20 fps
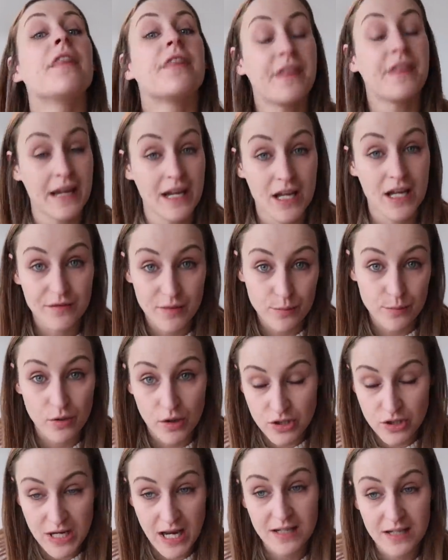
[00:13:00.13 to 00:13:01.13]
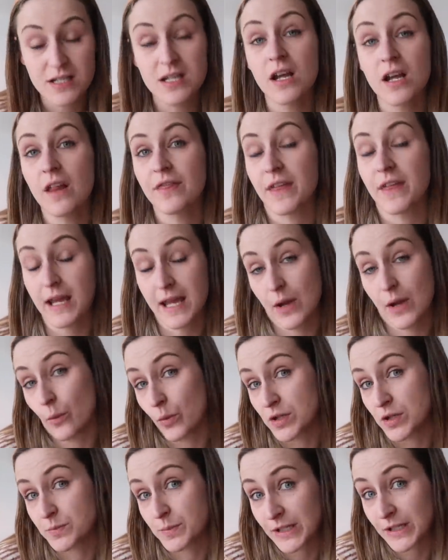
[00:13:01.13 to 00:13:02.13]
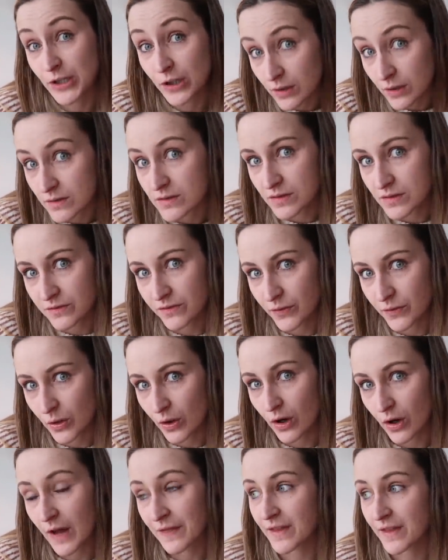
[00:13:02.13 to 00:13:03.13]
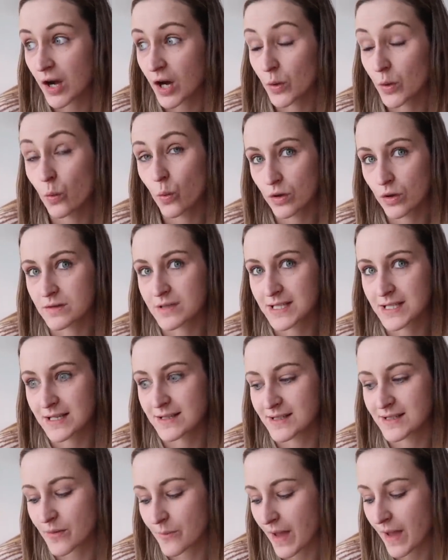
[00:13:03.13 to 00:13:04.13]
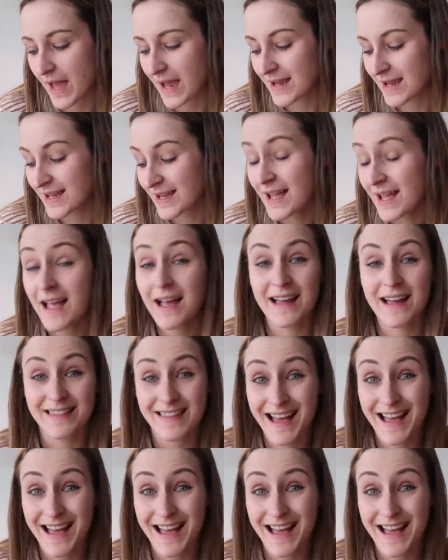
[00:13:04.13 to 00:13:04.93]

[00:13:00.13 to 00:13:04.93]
think of a project that it would be used for and that I wanted to make. And